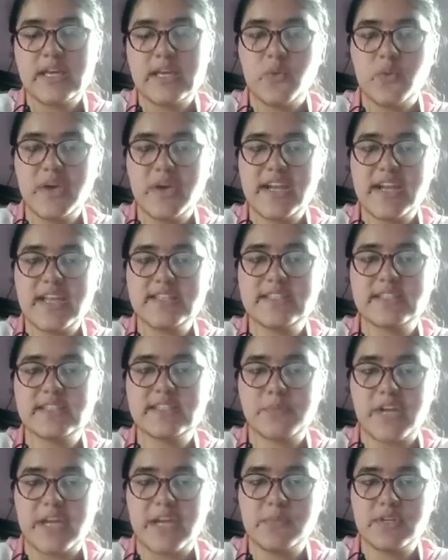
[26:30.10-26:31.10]
Whereas
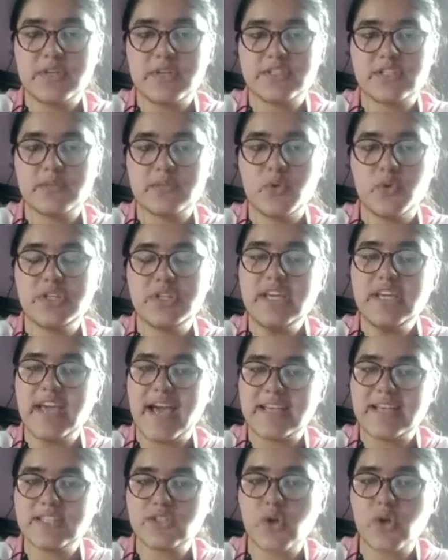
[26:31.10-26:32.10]
Prime Minister Modi
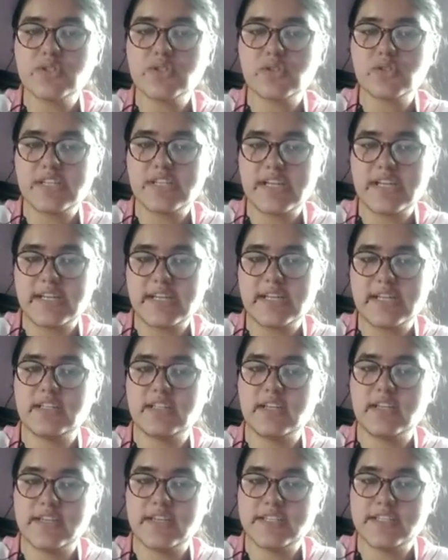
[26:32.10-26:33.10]
has consolidated
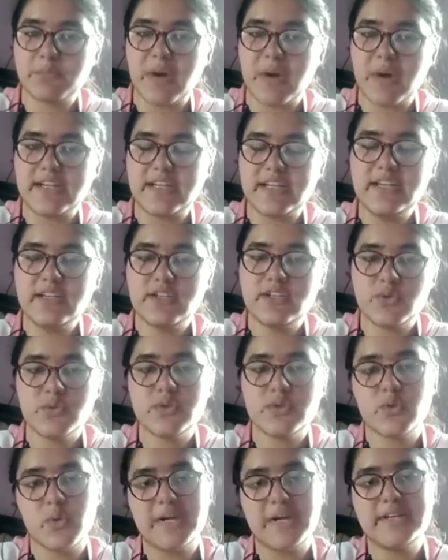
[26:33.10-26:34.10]
his party
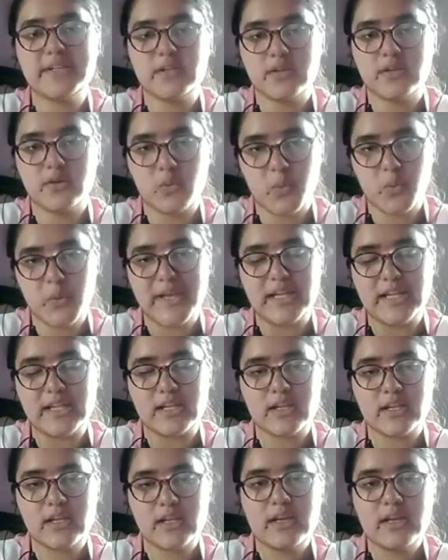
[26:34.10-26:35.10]
to quite well.
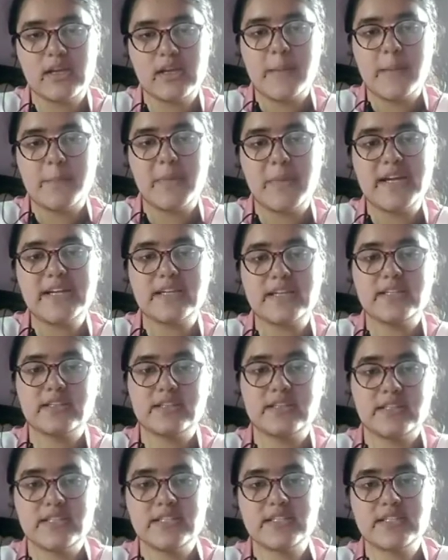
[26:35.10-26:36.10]
But
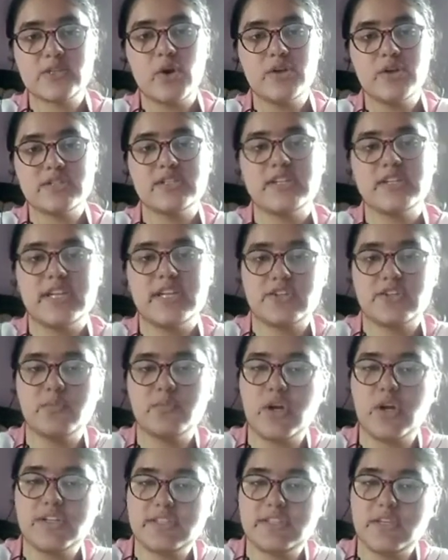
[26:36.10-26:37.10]
this consolidation
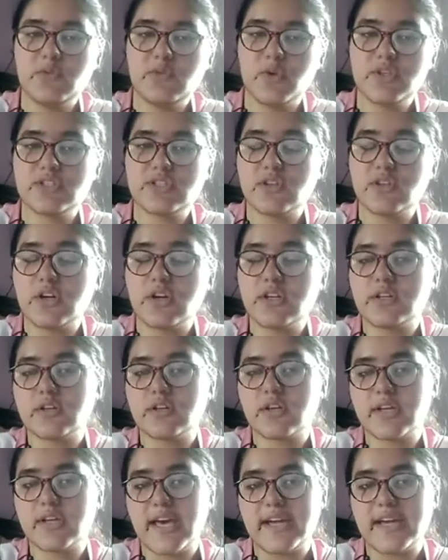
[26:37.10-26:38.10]
policy was not
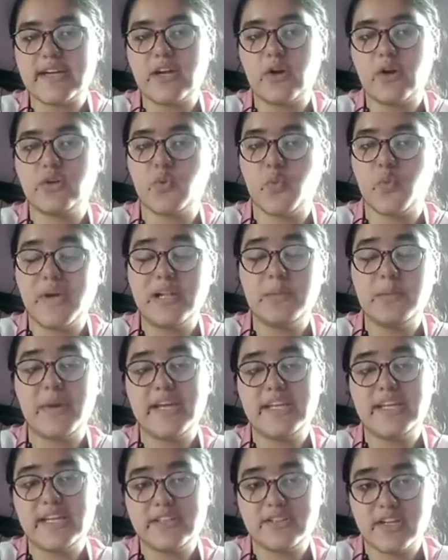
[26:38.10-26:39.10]
carried out well
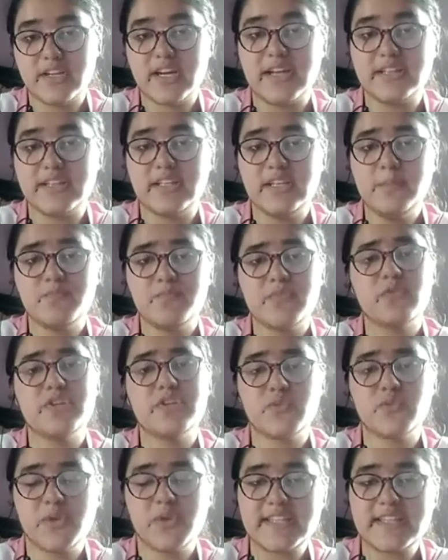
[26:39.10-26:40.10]
by Indira Gandhi,
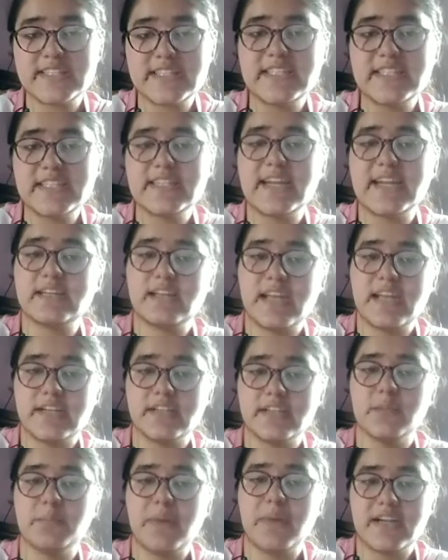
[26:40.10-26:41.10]
which we can see that
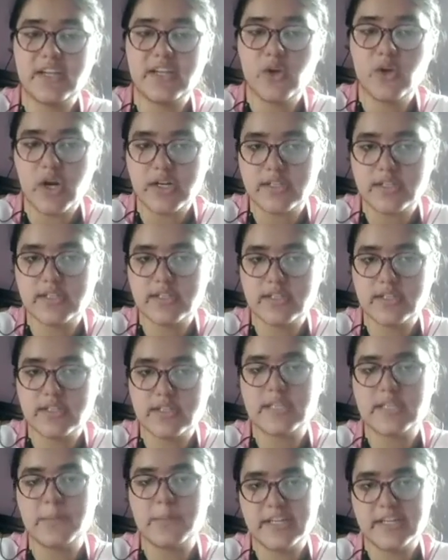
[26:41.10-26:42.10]
later the party got
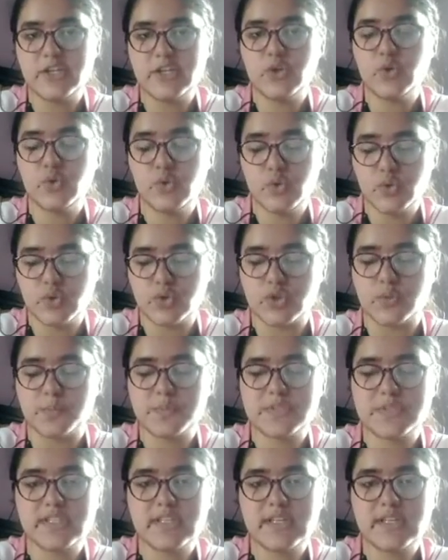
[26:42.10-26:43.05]
separated into two groups.